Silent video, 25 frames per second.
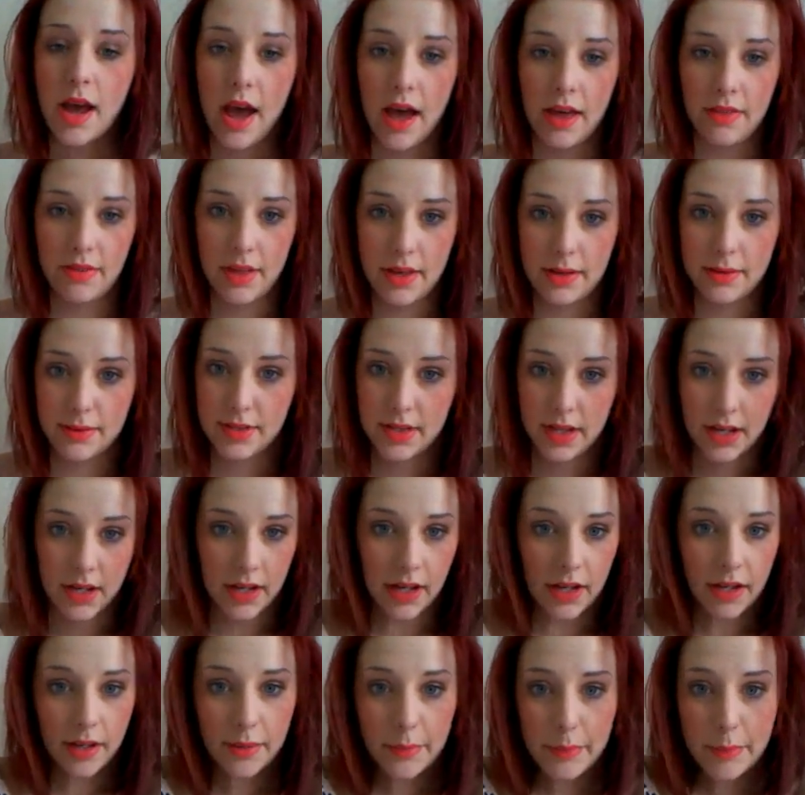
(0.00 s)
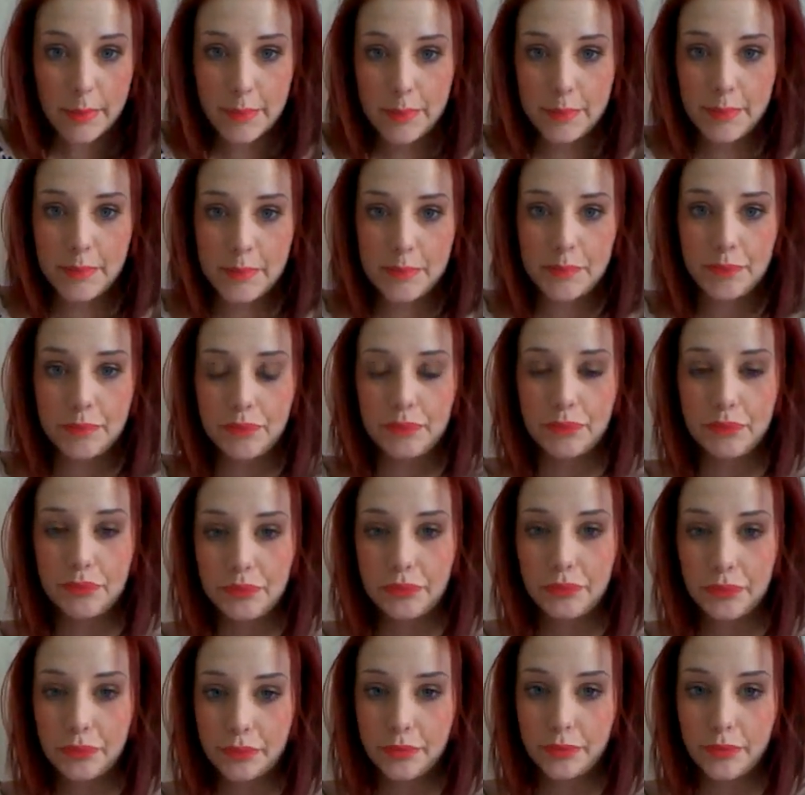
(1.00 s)
and there's like
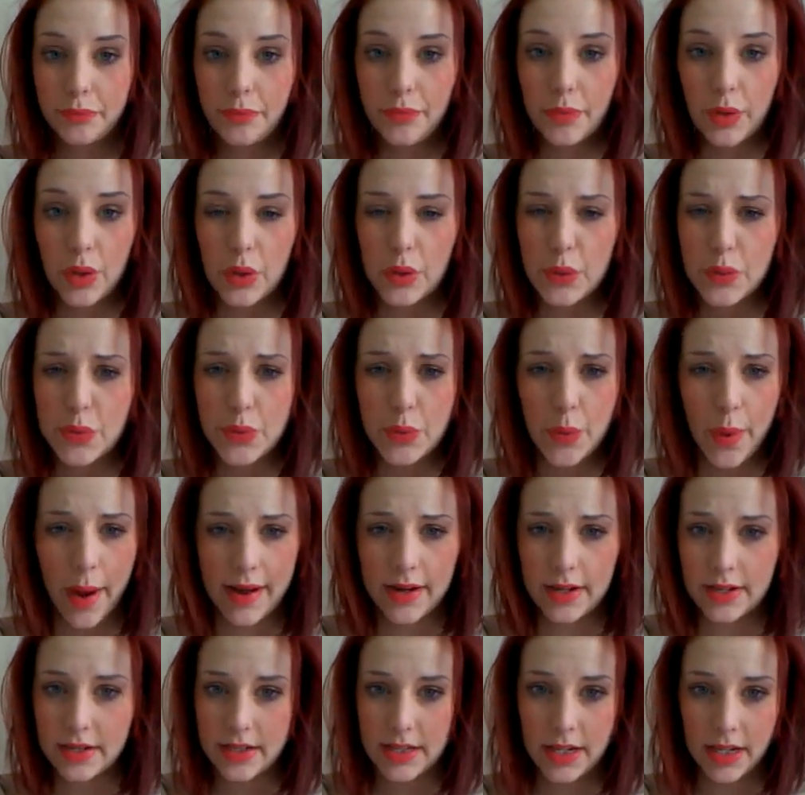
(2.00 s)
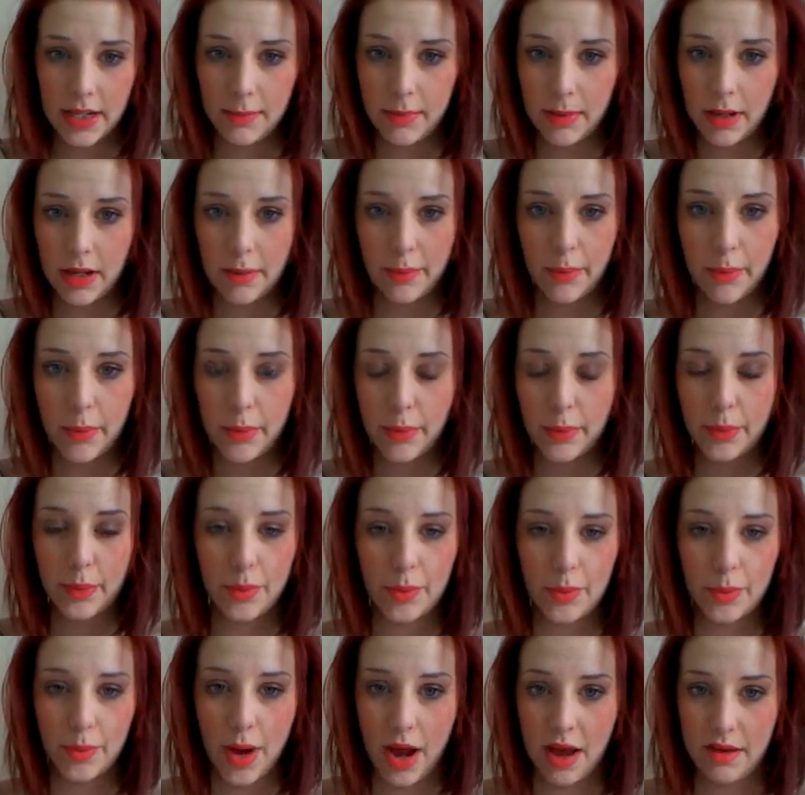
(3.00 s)
20 people
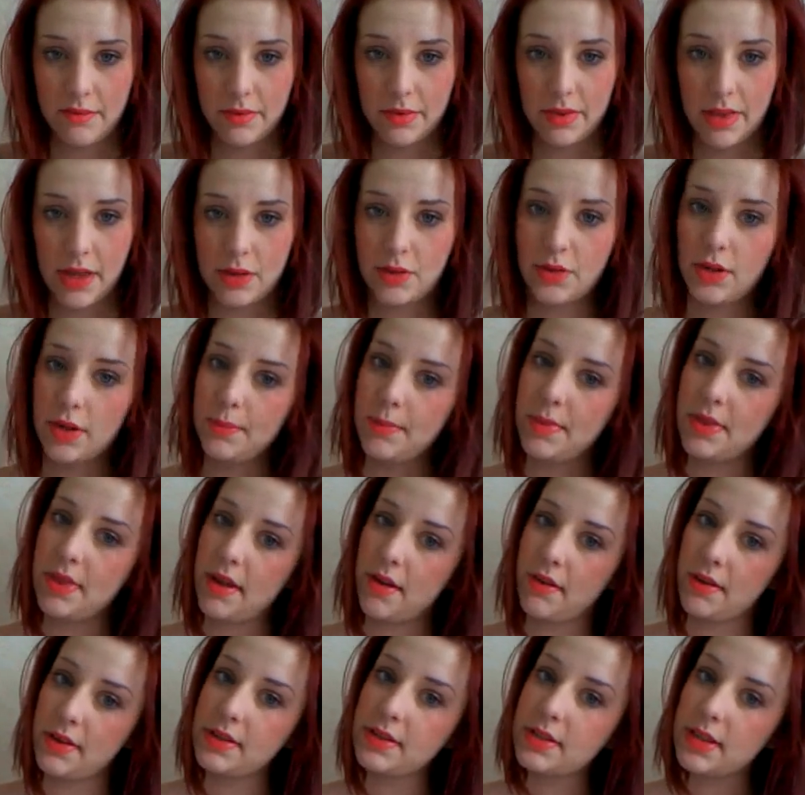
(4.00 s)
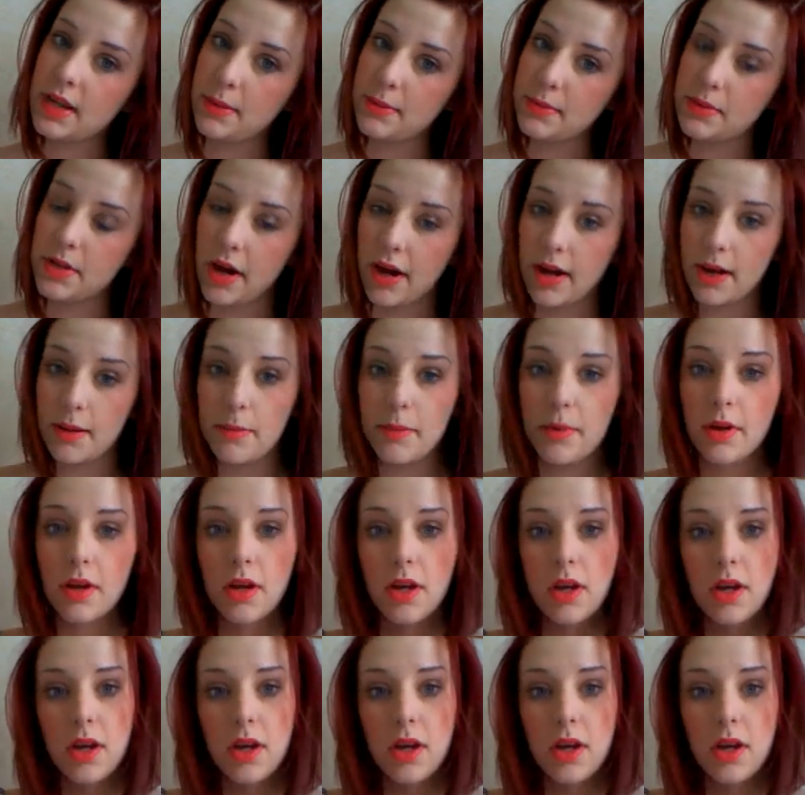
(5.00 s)
all having their treatment there at the same time.